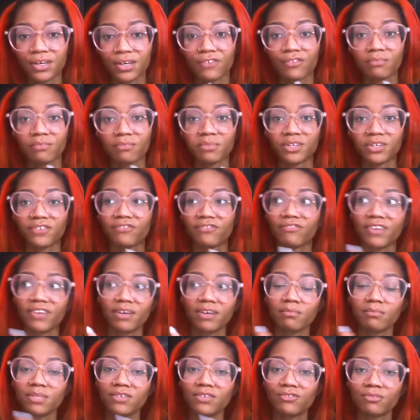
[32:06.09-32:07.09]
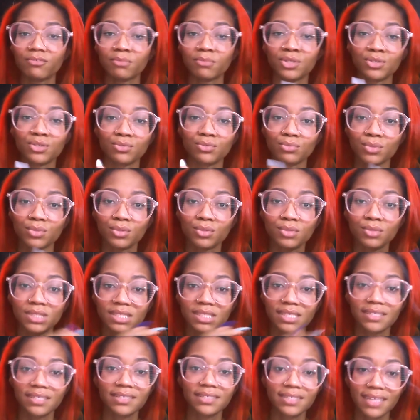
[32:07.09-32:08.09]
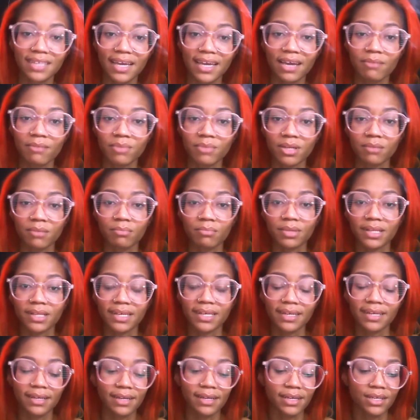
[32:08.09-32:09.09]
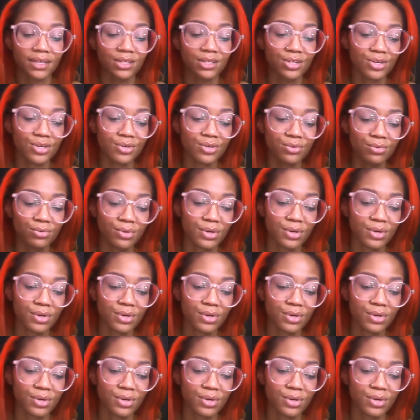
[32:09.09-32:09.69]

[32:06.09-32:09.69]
from your family, from your roots, things that have been implanted in you